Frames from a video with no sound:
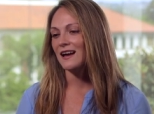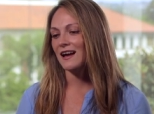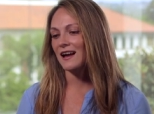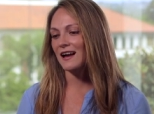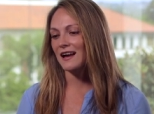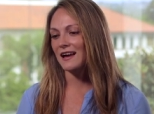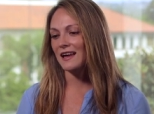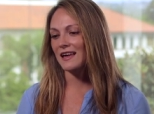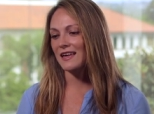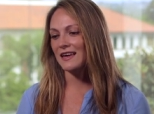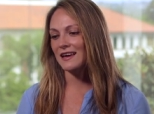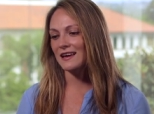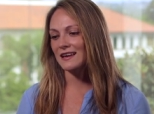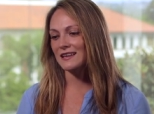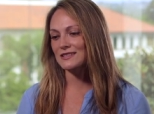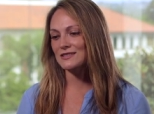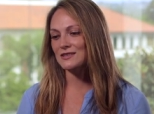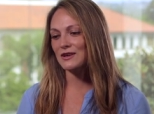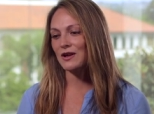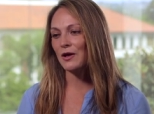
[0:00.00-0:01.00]
uh,
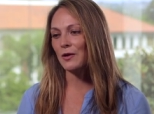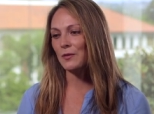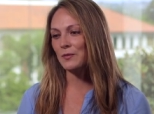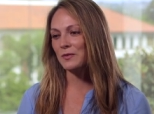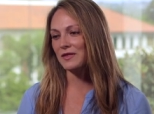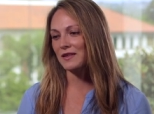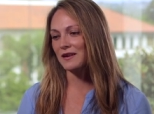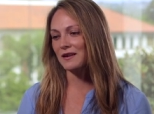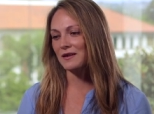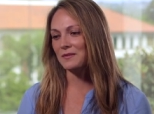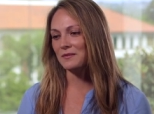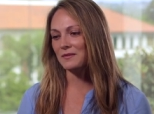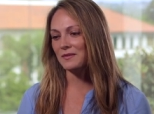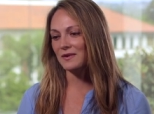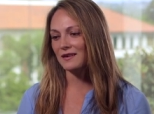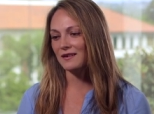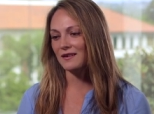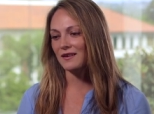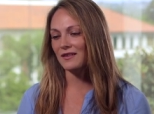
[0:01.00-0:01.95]
and to help them